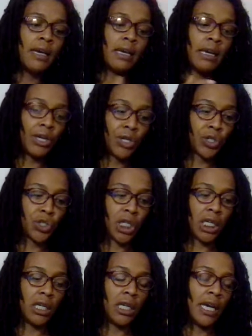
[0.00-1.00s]

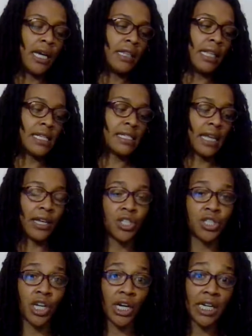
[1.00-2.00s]
energy that
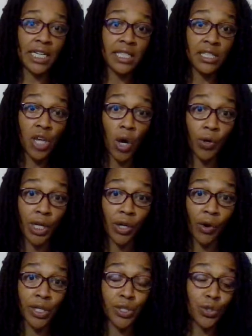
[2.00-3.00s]
Sagittarius is holding
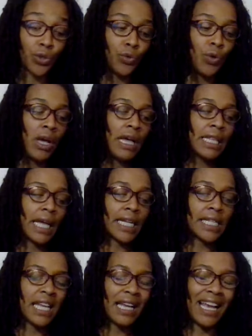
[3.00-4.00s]
on to, that
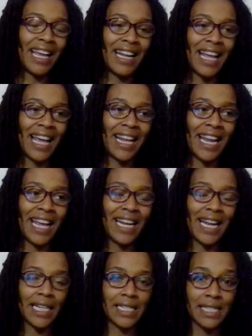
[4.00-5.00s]
it's in, in, and
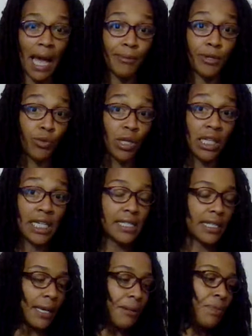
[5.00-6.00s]
it's time to
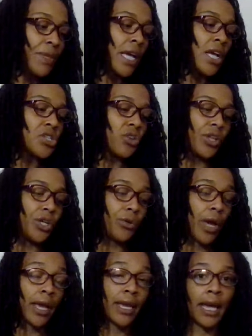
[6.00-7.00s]
release it so that you
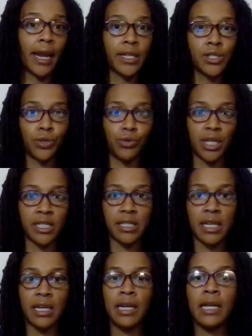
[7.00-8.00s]
can get into
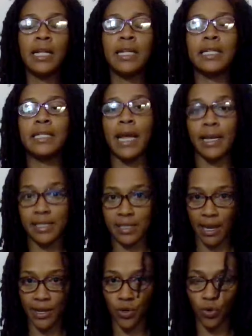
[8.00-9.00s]
this next
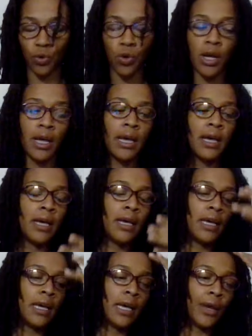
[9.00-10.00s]
cycle
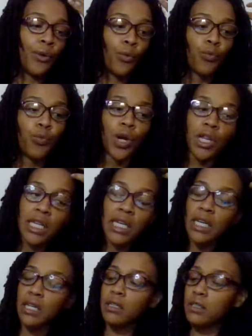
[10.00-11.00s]
and
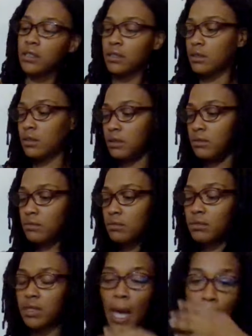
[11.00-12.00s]
really
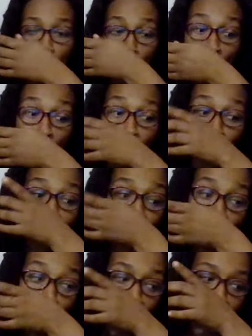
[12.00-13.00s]
take hold
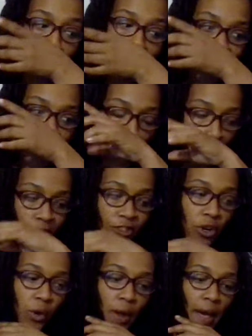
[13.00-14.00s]
of what it has to
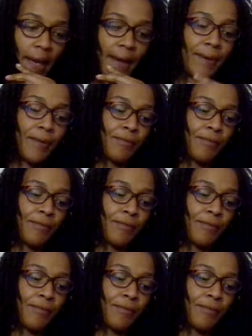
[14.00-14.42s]
offer, okay?